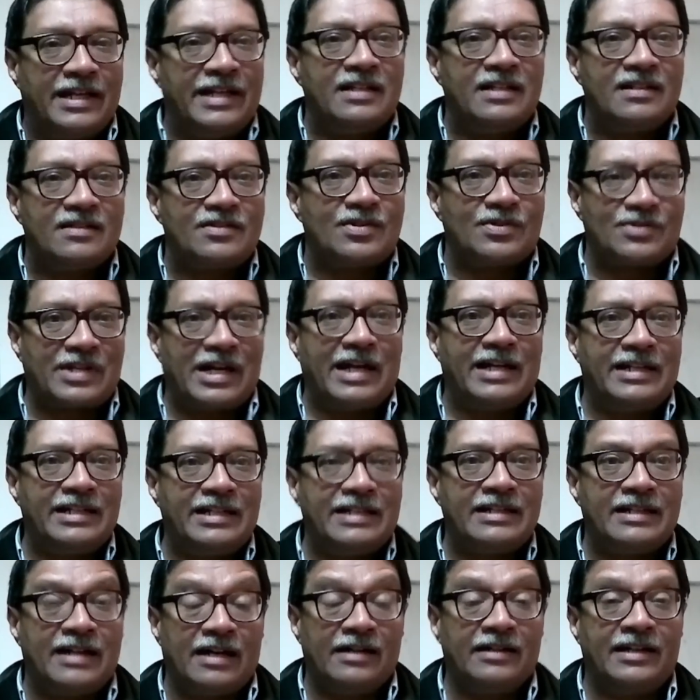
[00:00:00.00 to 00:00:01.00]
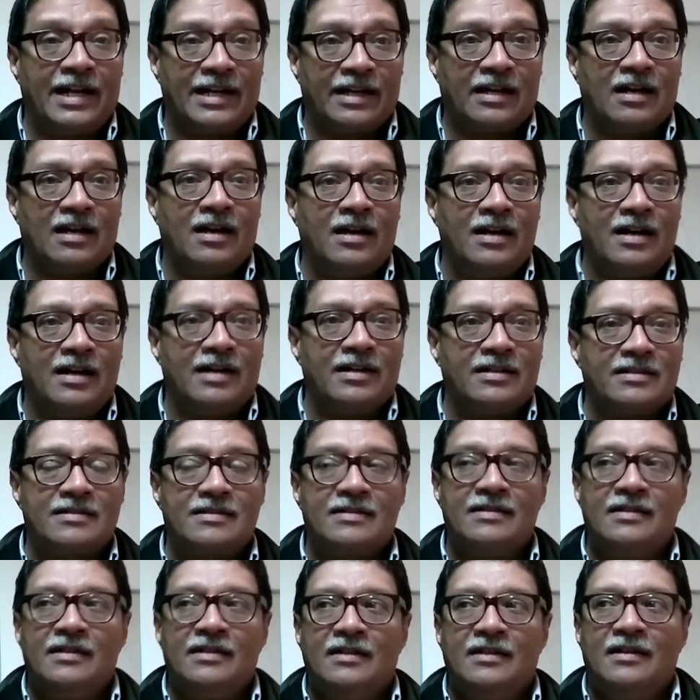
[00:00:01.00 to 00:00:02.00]
a society like ours,
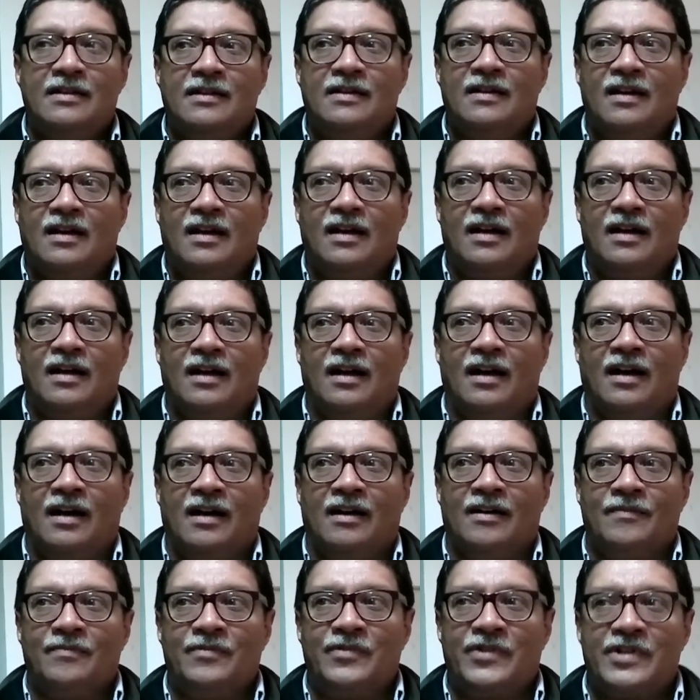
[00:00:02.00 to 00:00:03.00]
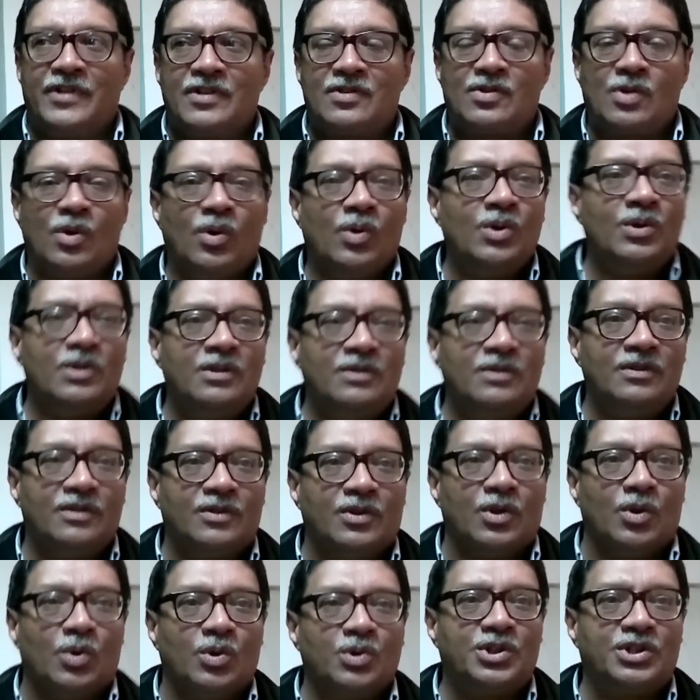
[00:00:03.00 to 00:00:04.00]
this whole
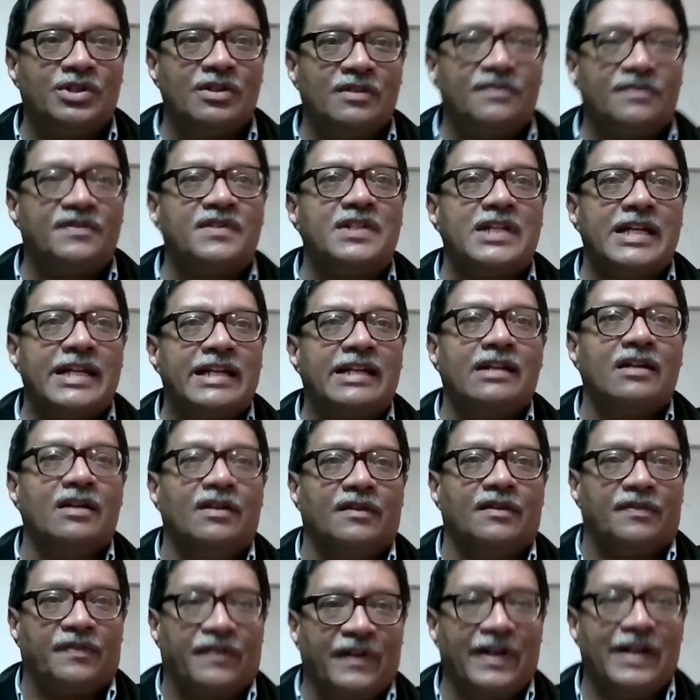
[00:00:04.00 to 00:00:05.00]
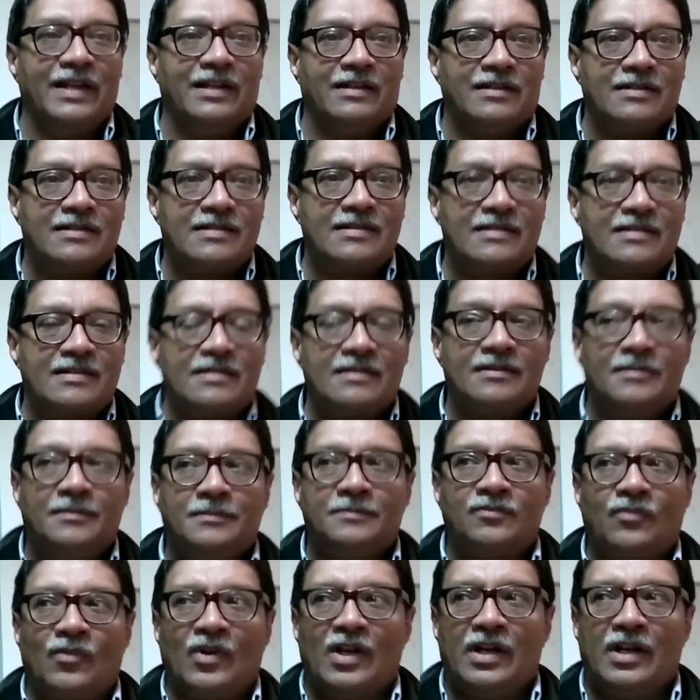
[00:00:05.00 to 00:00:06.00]
notion of taking offense
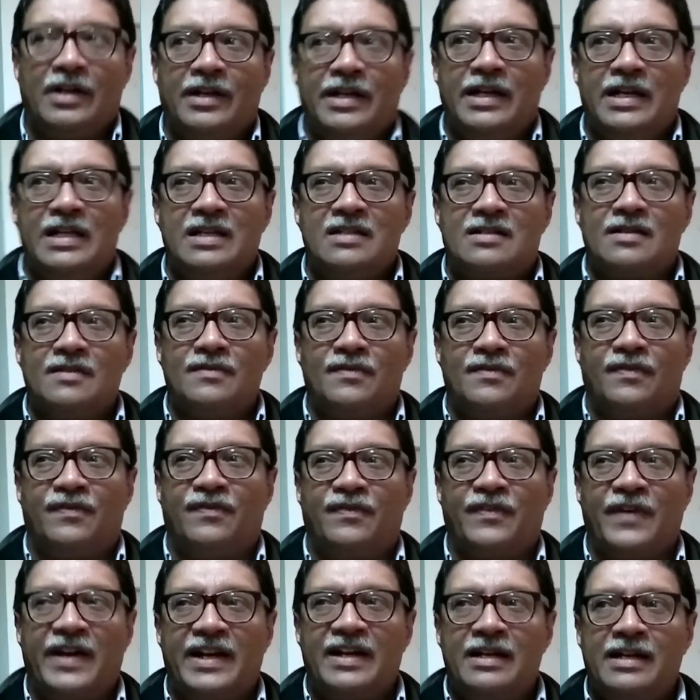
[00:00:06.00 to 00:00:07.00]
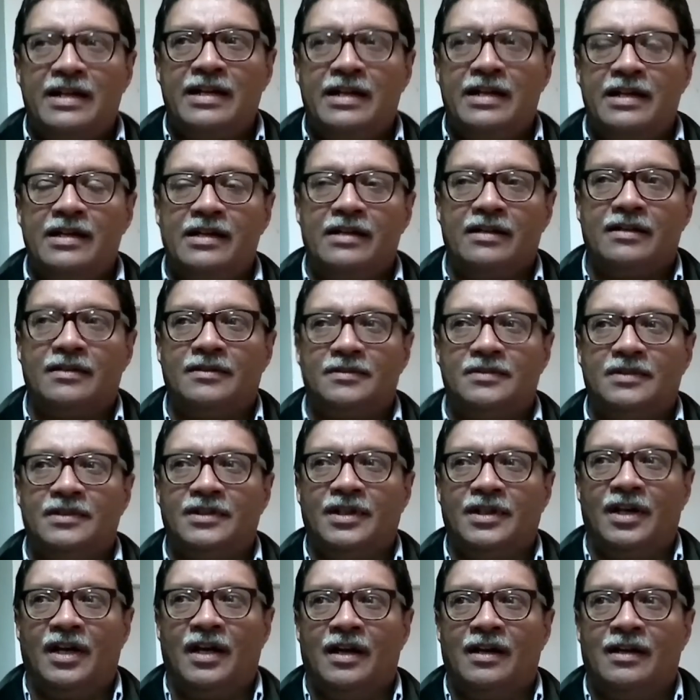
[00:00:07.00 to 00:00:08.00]
is a very,
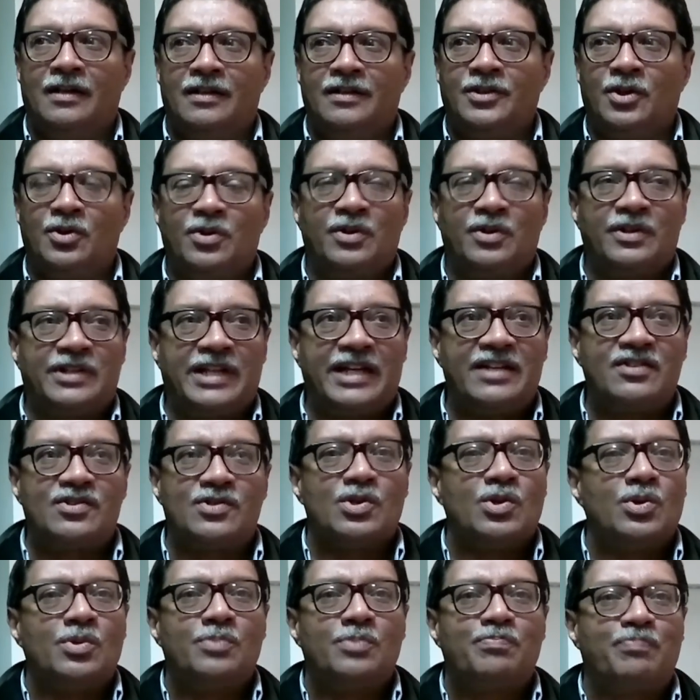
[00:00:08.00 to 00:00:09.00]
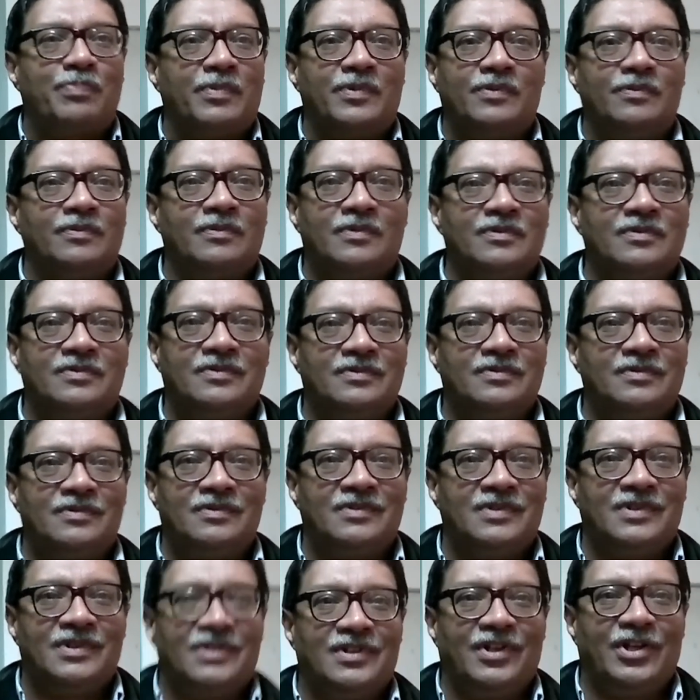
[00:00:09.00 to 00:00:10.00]
there's no
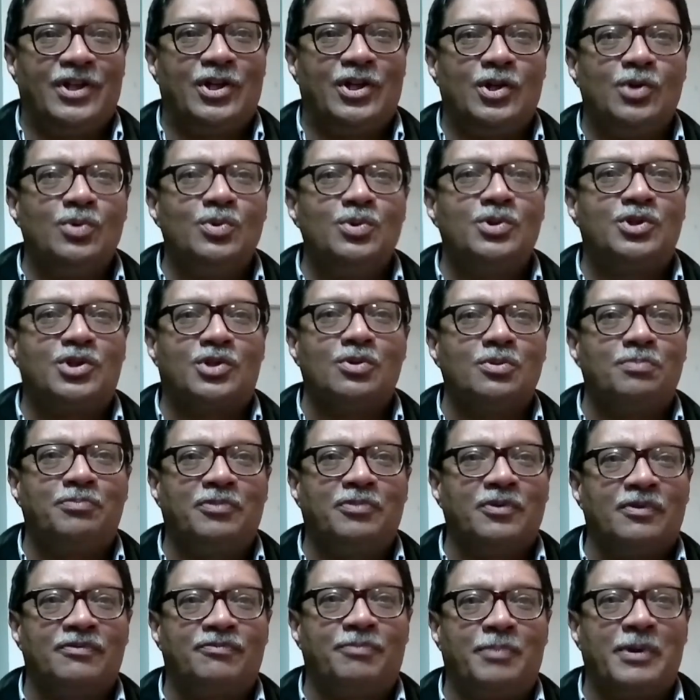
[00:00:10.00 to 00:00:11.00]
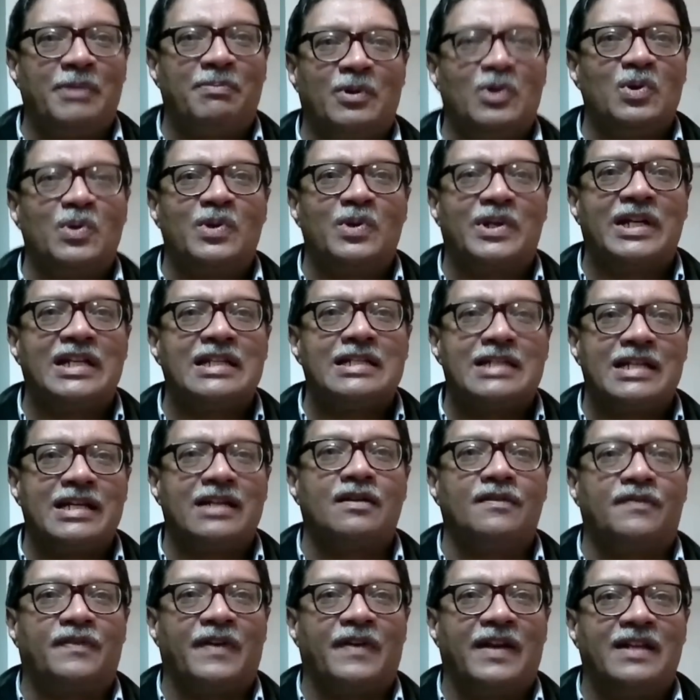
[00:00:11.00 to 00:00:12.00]
huge group of people who can take
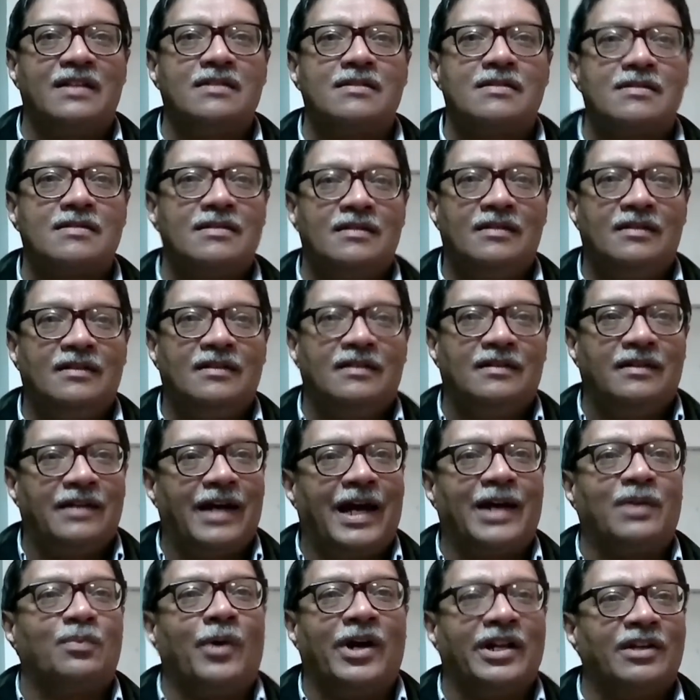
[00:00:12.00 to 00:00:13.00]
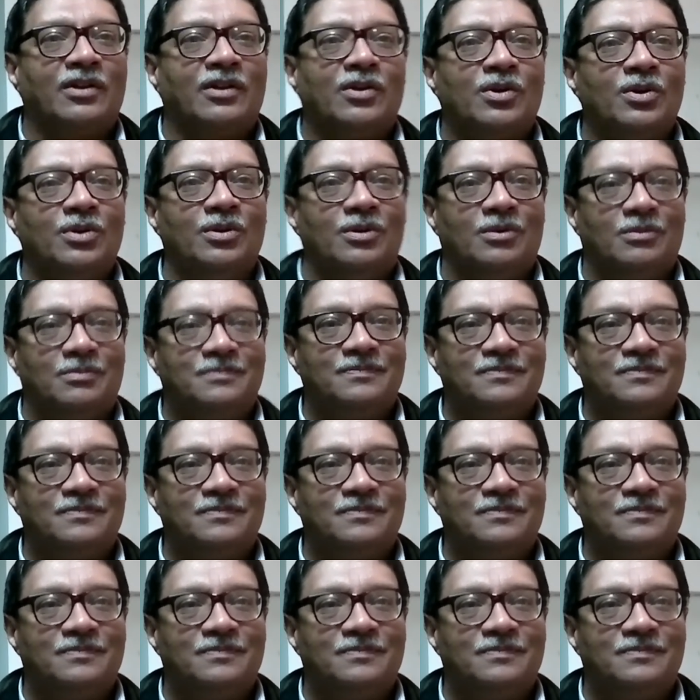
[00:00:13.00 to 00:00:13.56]
offense at one go.